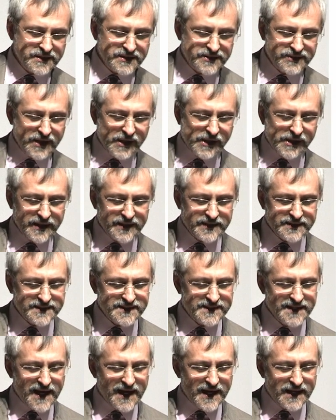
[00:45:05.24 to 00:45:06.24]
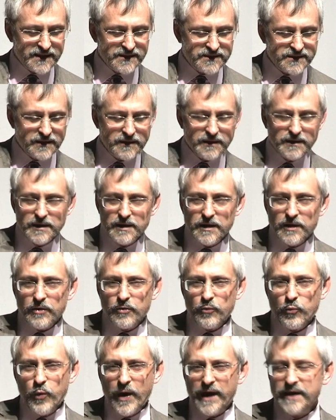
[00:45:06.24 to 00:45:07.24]
Stirling said,
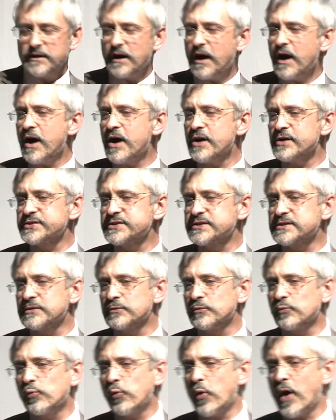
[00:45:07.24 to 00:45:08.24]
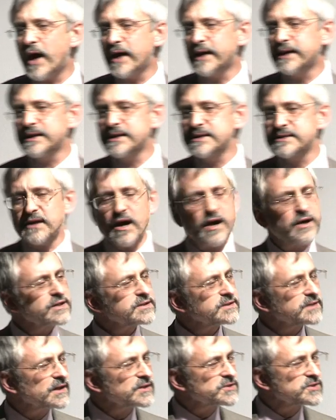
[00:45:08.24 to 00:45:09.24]
when asked why his
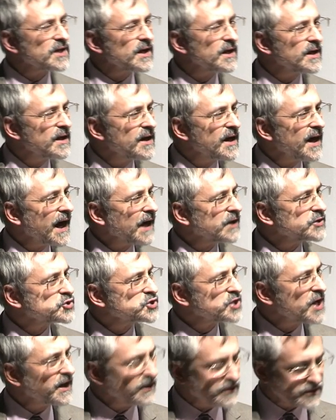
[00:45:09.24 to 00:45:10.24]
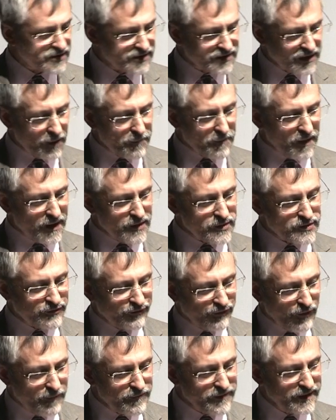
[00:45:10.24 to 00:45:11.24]
architecture had changed so
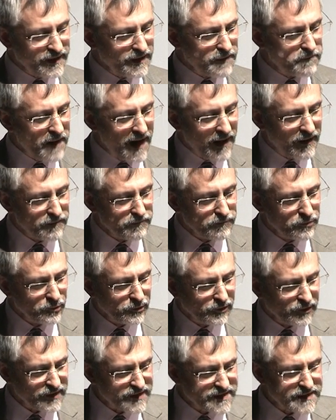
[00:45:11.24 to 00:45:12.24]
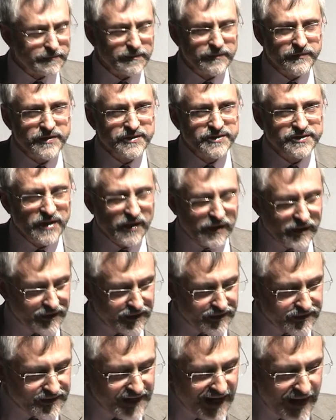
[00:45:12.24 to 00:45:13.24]
much from the apparent brutalism of the
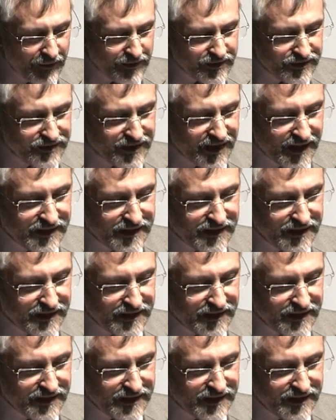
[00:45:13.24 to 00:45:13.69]
Stirling and Gowan